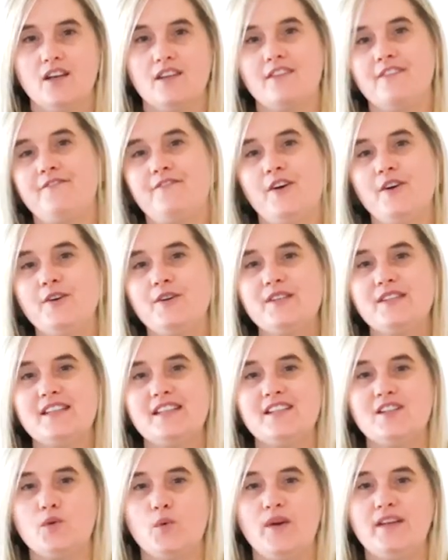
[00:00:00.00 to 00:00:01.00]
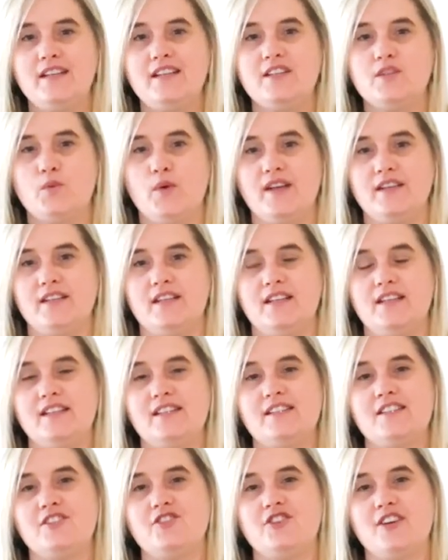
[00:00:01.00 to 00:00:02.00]
The focus in 2020 is
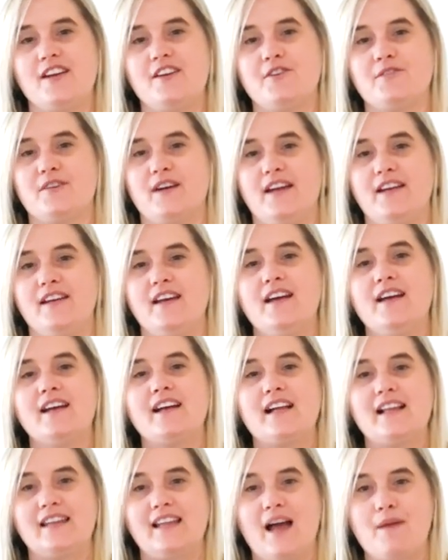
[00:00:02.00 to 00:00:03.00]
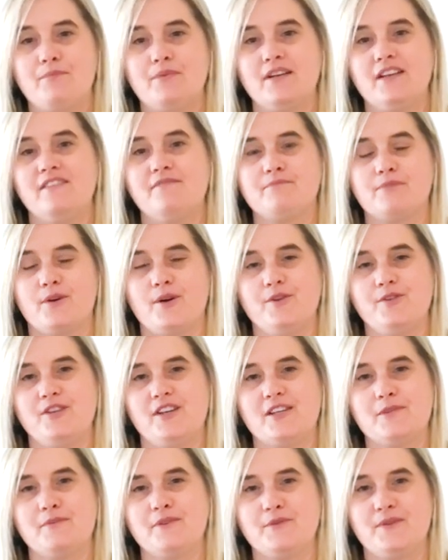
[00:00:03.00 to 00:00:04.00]
to generate collaborative
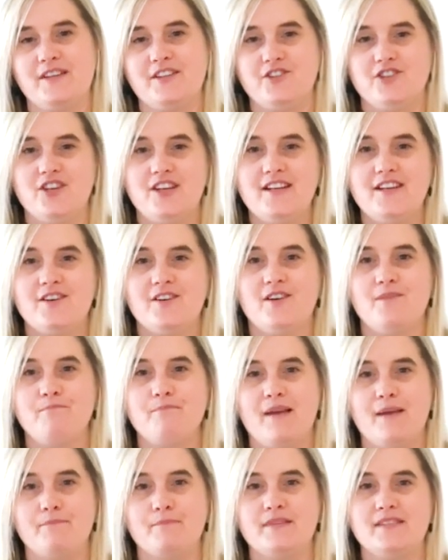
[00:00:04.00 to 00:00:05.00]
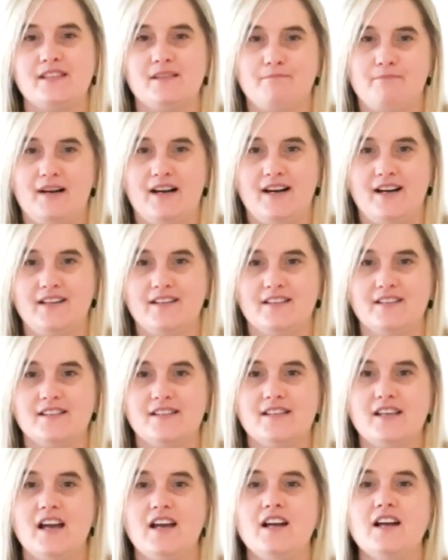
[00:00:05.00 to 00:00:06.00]
projects between GCOM members and
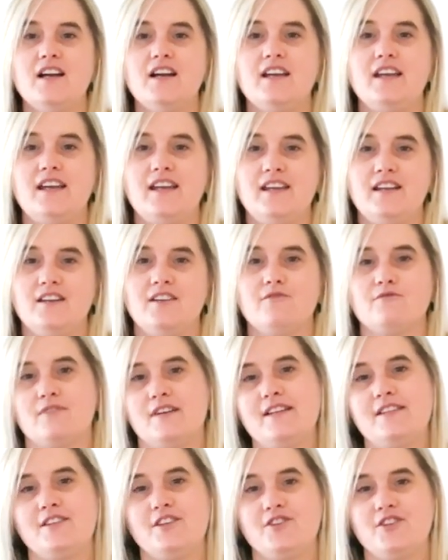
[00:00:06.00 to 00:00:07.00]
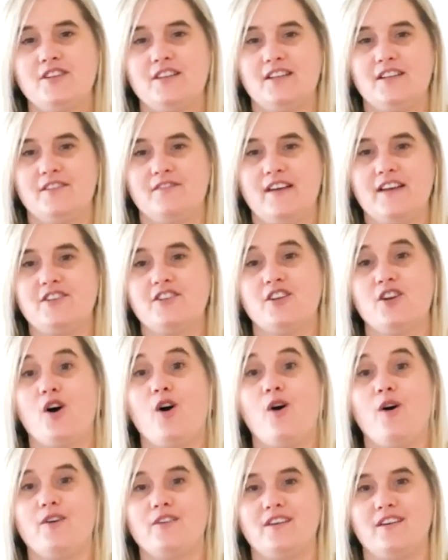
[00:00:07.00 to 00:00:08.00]
partners in research and innovation
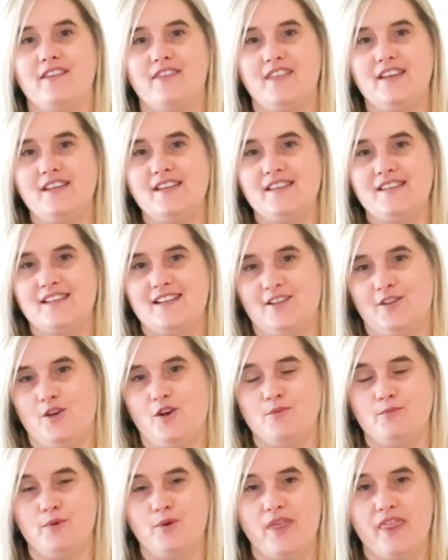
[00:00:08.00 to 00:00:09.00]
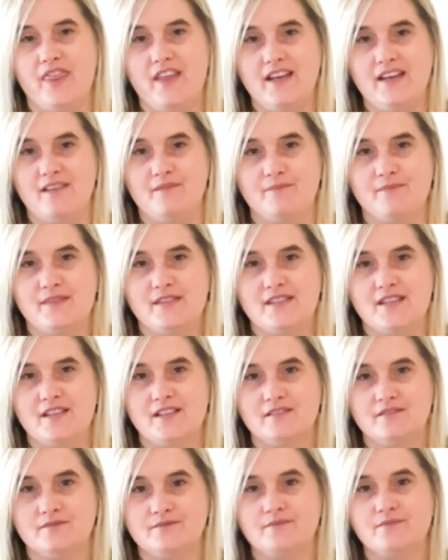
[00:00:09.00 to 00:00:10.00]
on these global themes.